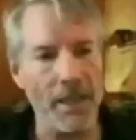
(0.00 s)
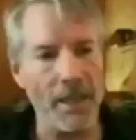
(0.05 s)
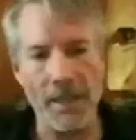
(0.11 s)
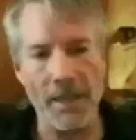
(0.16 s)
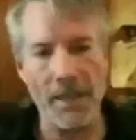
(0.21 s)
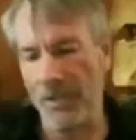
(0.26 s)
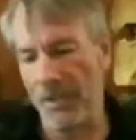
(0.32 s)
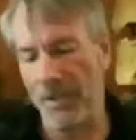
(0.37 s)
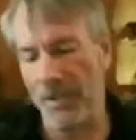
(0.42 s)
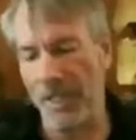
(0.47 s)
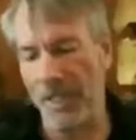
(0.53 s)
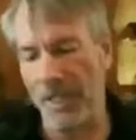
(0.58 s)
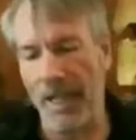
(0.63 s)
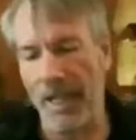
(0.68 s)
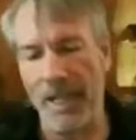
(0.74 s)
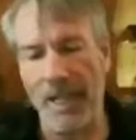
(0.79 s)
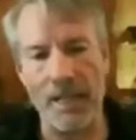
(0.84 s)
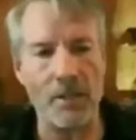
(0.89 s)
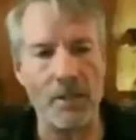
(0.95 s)
I can't
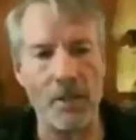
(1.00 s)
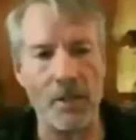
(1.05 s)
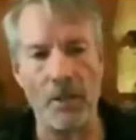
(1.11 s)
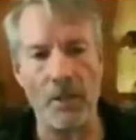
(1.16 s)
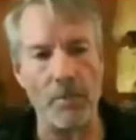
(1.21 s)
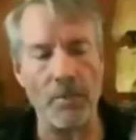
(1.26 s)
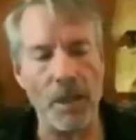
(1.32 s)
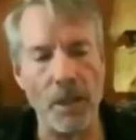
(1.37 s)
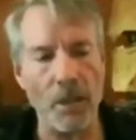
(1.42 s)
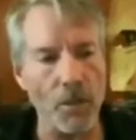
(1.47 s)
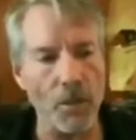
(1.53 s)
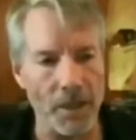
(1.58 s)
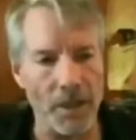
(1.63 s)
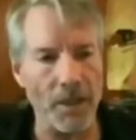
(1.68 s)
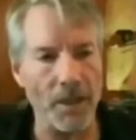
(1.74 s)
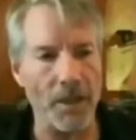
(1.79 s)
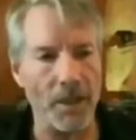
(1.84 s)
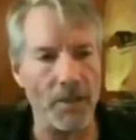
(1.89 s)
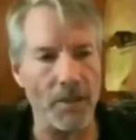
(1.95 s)
just tax all the
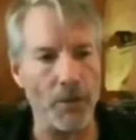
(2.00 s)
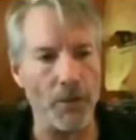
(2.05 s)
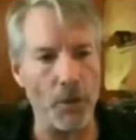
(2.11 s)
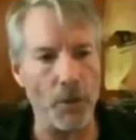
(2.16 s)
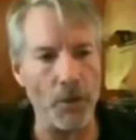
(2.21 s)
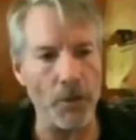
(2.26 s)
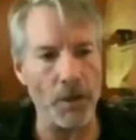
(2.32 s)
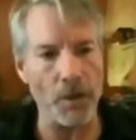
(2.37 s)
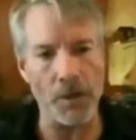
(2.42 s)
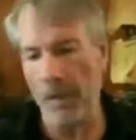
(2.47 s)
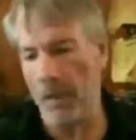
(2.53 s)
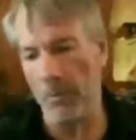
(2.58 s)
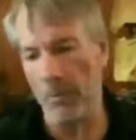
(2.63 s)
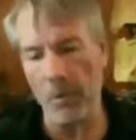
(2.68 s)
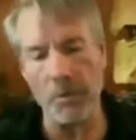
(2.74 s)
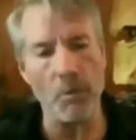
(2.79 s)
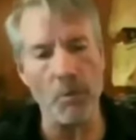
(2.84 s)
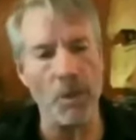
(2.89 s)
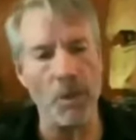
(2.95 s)
Bitcoin in California. It'll
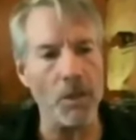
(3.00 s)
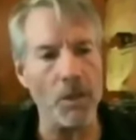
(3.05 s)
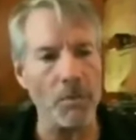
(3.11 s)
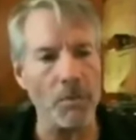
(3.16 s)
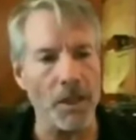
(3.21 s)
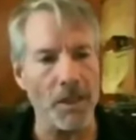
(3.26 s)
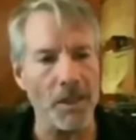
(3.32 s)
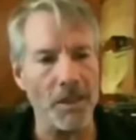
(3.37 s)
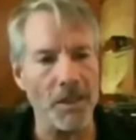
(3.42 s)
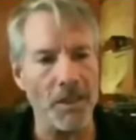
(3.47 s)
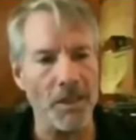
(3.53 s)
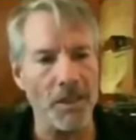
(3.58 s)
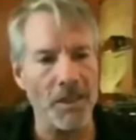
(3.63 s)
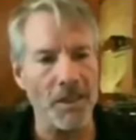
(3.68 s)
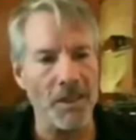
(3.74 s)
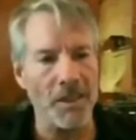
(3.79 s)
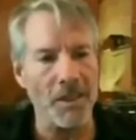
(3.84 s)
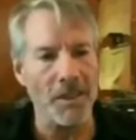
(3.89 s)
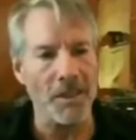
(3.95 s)
move to Wyoming.
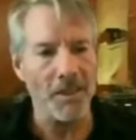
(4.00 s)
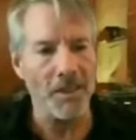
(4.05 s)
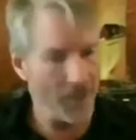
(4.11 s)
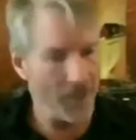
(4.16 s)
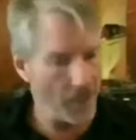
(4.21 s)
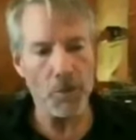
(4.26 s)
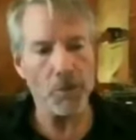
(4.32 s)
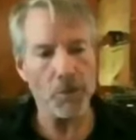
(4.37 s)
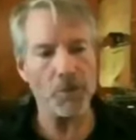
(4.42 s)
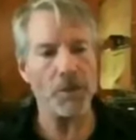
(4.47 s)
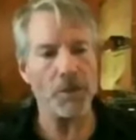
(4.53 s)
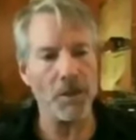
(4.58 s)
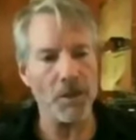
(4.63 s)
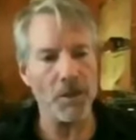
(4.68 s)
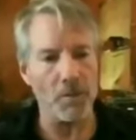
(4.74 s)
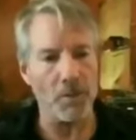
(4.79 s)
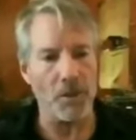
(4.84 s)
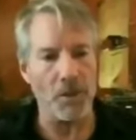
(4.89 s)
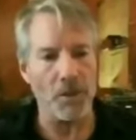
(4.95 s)
It'll move to
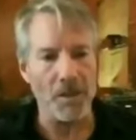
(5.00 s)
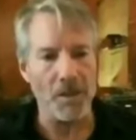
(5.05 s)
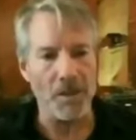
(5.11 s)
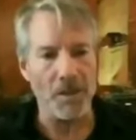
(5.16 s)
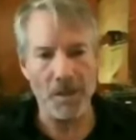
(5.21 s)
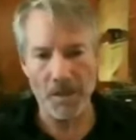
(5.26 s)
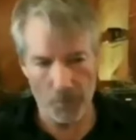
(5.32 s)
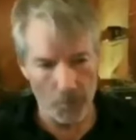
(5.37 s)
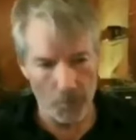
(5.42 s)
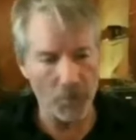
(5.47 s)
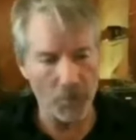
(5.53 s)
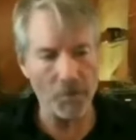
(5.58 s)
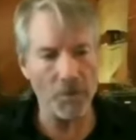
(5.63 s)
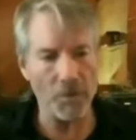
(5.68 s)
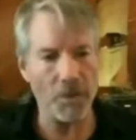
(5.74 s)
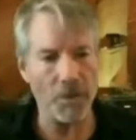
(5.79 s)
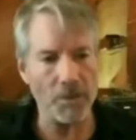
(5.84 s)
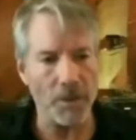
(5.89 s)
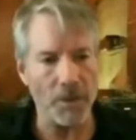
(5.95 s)
Singapore. It'll move
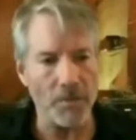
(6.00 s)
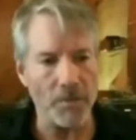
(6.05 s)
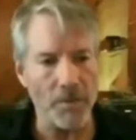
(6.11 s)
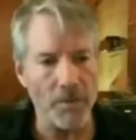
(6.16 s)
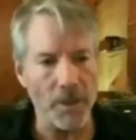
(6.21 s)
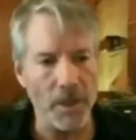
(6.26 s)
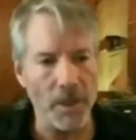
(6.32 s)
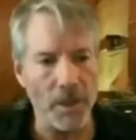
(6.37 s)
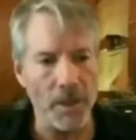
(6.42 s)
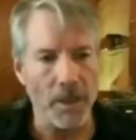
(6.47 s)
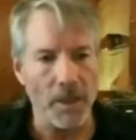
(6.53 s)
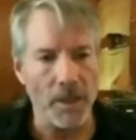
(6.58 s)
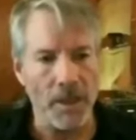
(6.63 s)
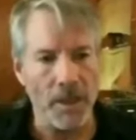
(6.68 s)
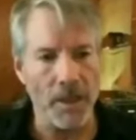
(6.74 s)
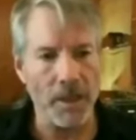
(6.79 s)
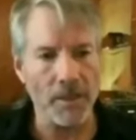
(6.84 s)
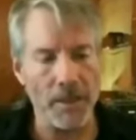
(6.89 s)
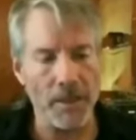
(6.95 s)
to Malta.
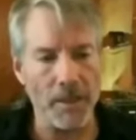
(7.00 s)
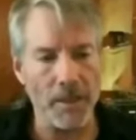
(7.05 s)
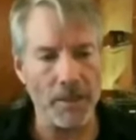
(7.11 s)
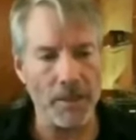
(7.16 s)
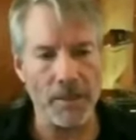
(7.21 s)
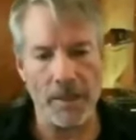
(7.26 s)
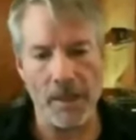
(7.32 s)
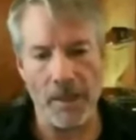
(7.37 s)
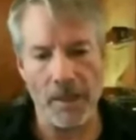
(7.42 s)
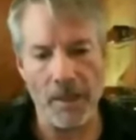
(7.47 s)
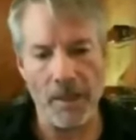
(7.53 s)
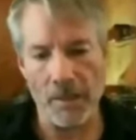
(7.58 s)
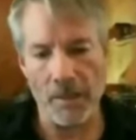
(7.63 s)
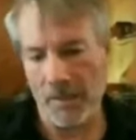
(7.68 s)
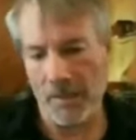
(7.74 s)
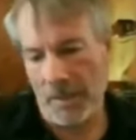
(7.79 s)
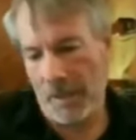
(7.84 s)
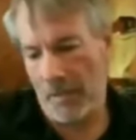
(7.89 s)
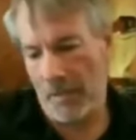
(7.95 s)
And at the end of the day,
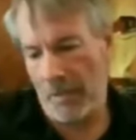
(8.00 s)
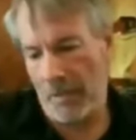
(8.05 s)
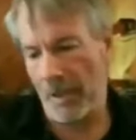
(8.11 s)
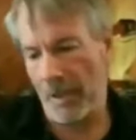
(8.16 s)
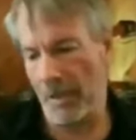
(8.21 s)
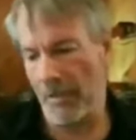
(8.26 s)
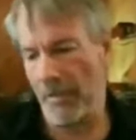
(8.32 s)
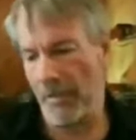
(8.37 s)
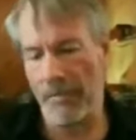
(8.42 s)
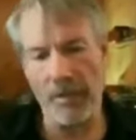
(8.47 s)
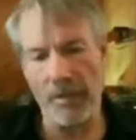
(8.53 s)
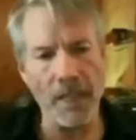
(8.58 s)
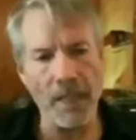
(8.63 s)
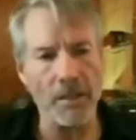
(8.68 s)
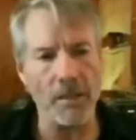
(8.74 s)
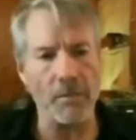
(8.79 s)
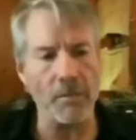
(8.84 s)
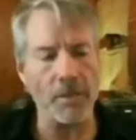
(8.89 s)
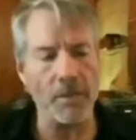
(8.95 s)
you can tell everybody go
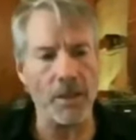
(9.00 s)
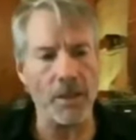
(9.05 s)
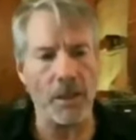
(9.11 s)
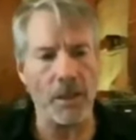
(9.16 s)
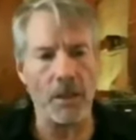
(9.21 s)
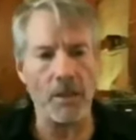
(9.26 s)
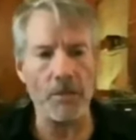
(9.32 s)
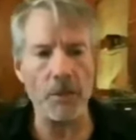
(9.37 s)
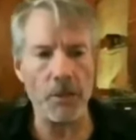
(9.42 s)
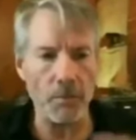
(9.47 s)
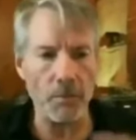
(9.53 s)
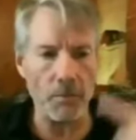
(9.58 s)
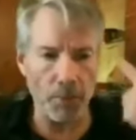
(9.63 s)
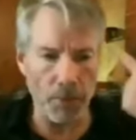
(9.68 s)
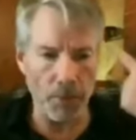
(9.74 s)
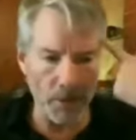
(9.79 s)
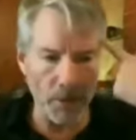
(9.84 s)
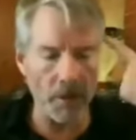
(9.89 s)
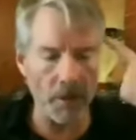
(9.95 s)
fuck themselves. You can
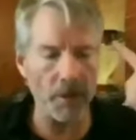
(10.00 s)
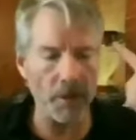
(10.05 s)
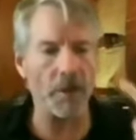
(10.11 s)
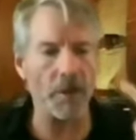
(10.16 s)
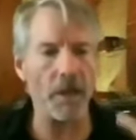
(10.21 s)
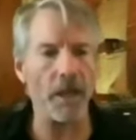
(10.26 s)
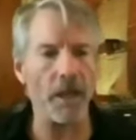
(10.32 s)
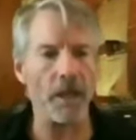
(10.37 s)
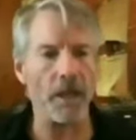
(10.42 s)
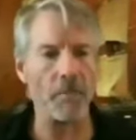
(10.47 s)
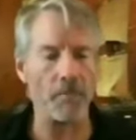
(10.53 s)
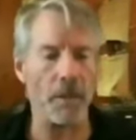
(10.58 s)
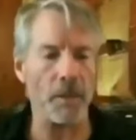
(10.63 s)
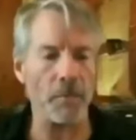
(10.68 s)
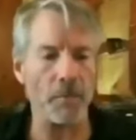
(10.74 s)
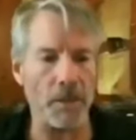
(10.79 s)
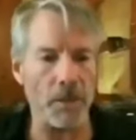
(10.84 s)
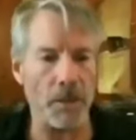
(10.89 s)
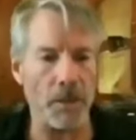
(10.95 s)
put it in your head,
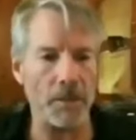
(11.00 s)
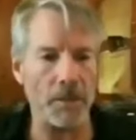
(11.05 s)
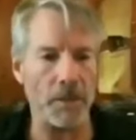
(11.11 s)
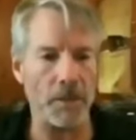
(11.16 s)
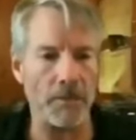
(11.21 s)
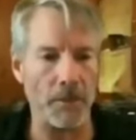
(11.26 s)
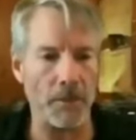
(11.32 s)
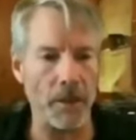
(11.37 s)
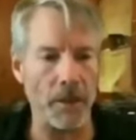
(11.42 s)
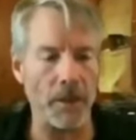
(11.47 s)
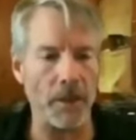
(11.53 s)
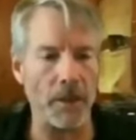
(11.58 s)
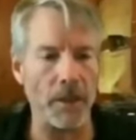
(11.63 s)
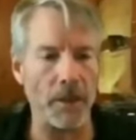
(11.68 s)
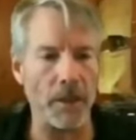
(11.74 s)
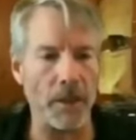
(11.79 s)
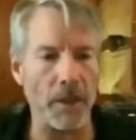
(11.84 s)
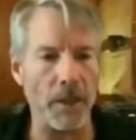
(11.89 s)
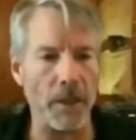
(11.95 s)
memorize the
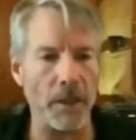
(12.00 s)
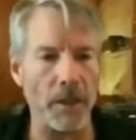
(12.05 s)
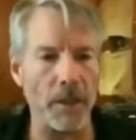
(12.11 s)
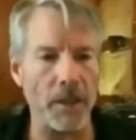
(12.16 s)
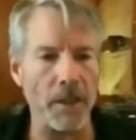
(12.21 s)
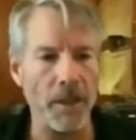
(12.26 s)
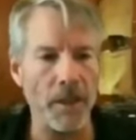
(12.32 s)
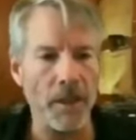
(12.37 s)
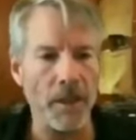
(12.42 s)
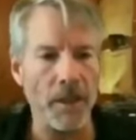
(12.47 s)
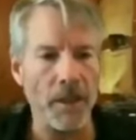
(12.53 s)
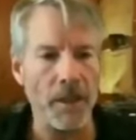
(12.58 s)
freaking key,